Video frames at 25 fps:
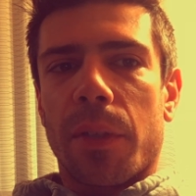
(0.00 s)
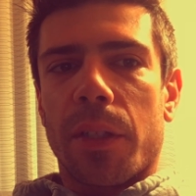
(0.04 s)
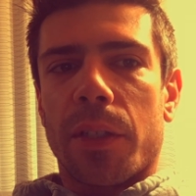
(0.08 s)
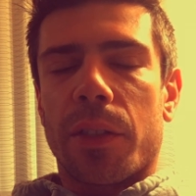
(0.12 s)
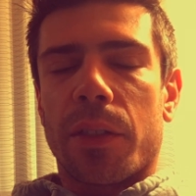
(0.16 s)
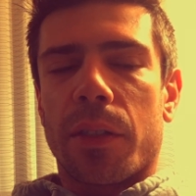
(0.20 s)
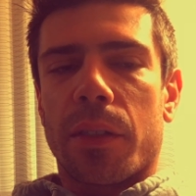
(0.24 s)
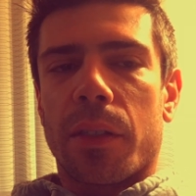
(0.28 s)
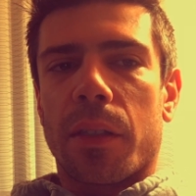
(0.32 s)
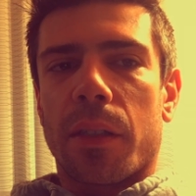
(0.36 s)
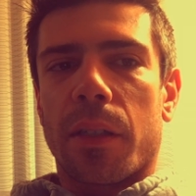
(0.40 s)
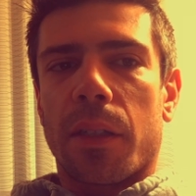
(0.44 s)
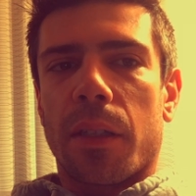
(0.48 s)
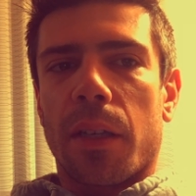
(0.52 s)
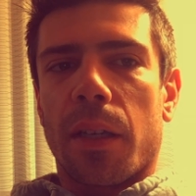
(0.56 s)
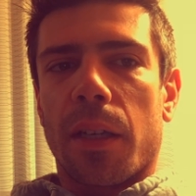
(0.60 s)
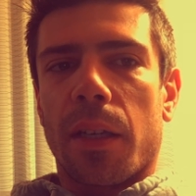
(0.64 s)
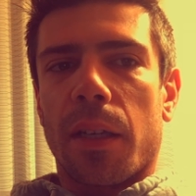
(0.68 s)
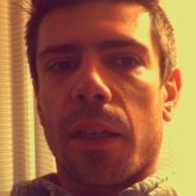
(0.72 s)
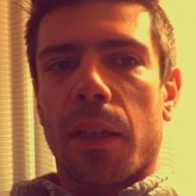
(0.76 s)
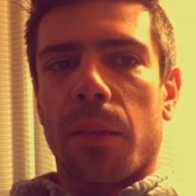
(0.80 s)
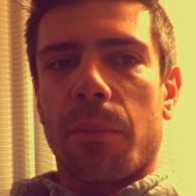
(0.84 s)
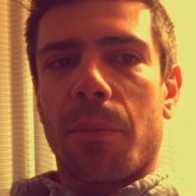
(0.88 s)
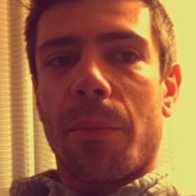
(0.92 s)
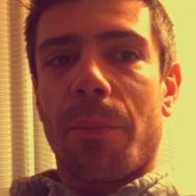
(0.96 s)
It's,
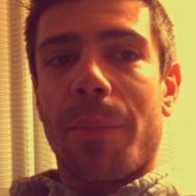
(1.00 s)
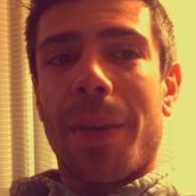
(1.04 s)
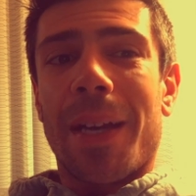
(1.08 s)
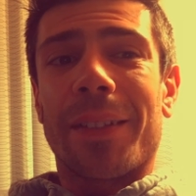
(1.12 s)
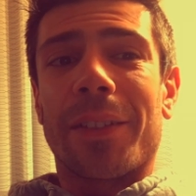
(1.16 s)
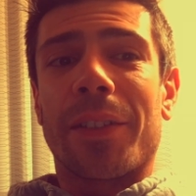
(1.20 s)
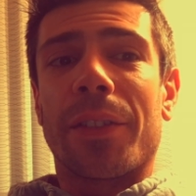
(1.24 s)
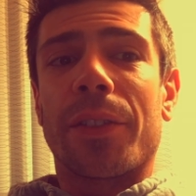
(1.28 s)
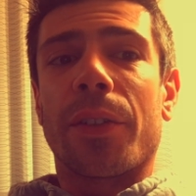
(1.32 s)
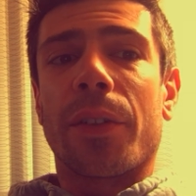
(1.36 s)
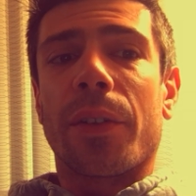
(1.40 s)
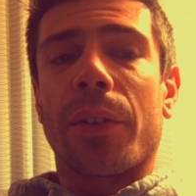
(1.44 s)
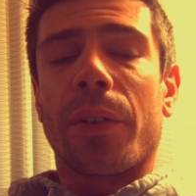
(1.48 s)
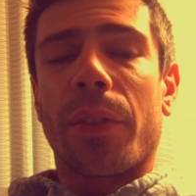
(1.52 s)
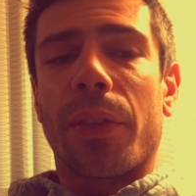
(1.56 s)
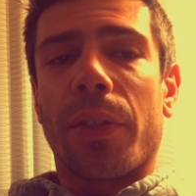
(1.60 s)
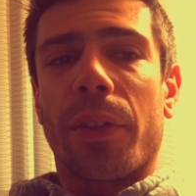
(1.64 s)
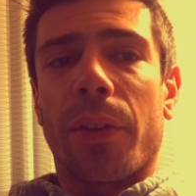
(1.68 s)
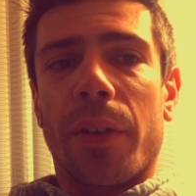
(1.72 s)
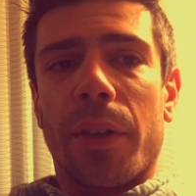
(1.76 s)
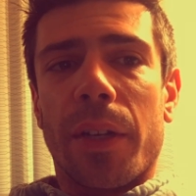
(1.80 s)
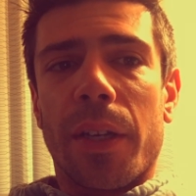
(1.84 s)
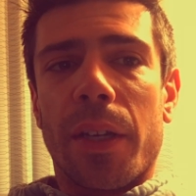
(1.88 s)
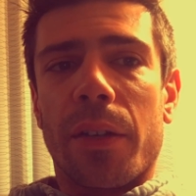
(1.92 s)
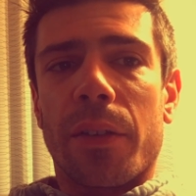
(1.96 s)
I'm about to turn
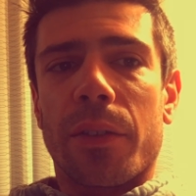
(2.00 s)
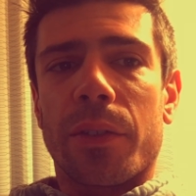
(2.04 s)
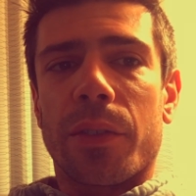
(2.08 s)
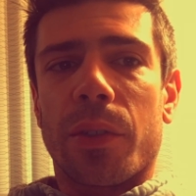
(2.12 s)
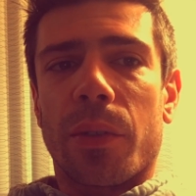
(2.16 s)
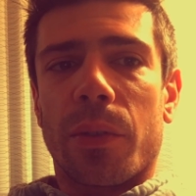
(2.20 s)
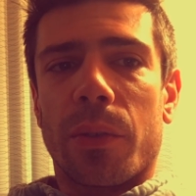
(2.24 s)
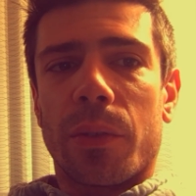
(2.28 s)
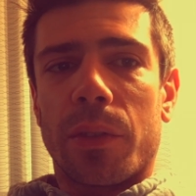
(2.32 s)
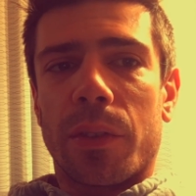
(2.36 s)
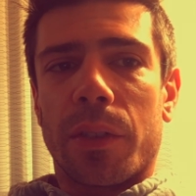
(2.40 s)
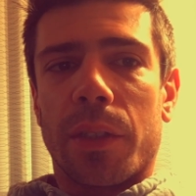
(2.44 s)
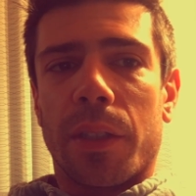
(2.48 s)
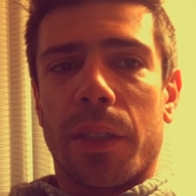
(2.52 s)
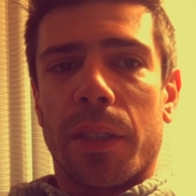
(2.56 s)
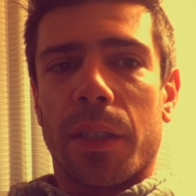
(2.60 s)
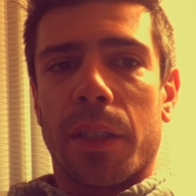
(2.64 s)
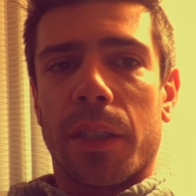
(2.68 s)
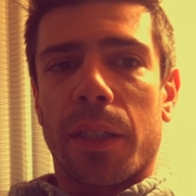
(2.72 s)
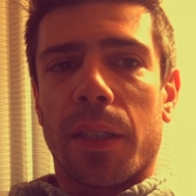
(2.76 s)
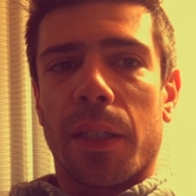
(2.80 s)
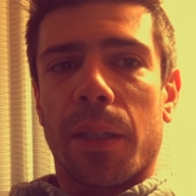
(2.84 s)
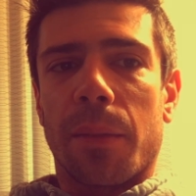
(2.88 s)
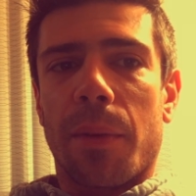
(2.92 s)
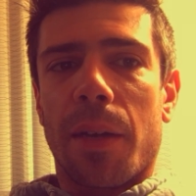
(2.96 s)
30 years old
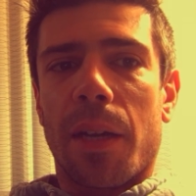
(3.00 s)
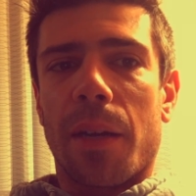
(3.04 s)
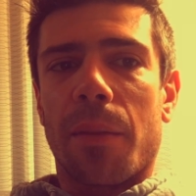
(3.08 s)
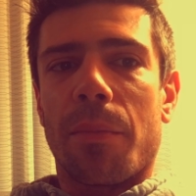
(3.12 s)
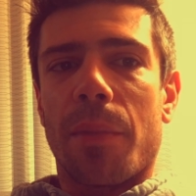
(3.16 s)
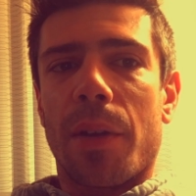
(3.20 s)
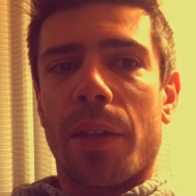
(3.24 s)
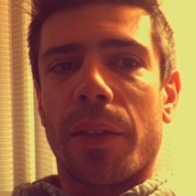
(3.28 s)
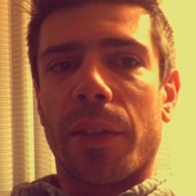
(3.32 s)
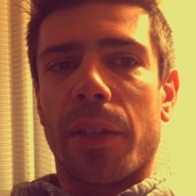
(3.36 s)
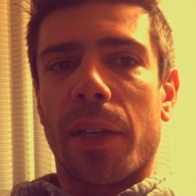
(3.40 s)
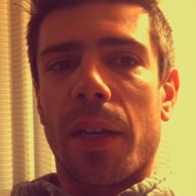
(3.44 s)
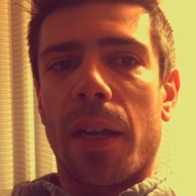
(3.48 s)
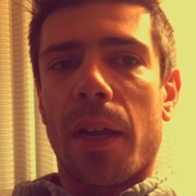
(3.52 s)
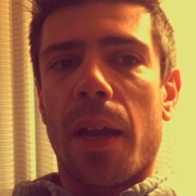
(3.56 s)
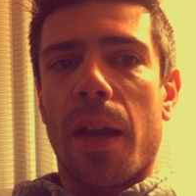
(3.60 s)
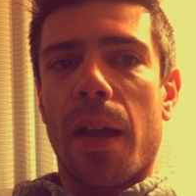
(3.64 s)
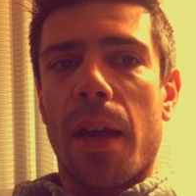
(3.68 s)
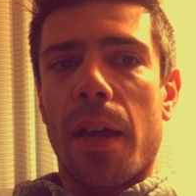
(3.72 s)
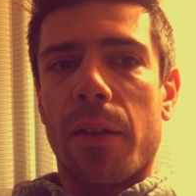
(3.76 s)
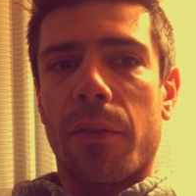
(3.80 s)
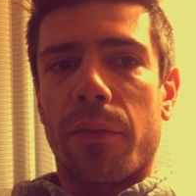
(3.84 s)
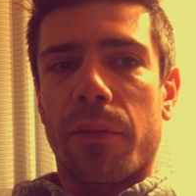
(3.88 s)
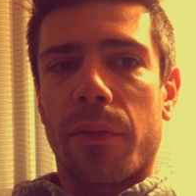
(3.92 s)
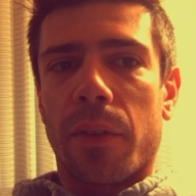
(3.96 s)
in about a month and a
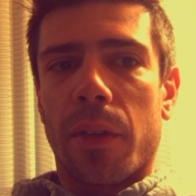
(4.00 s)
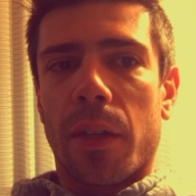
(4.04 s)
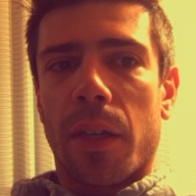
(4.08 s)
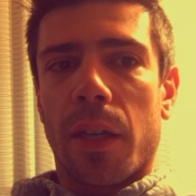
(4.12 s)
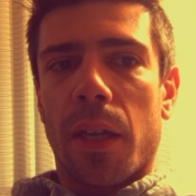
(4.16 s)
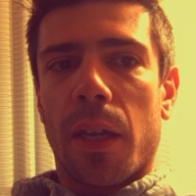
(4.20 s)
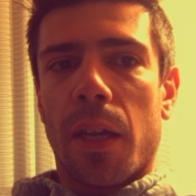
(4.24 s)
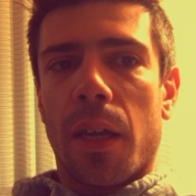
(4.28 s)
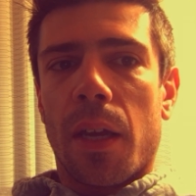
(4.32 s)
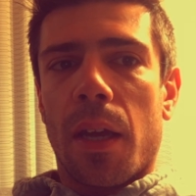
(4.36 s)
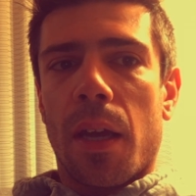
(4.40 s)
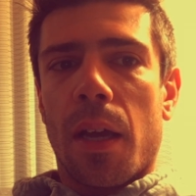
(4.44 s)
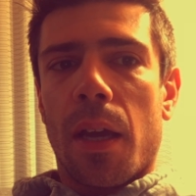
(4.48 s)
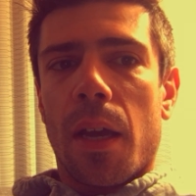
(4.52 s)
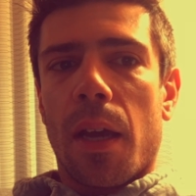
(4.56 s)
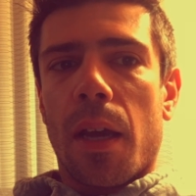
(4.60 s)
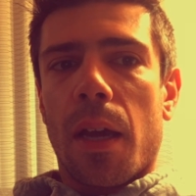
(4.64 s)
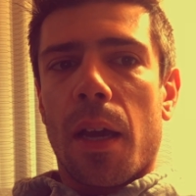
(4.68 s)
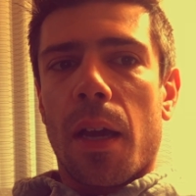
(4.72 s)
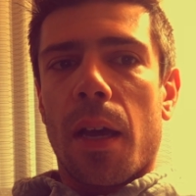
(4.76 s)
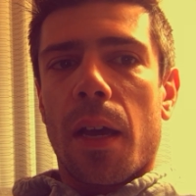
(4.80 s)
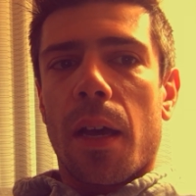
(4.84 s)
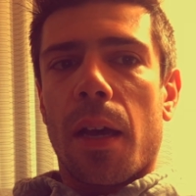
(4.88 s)
half.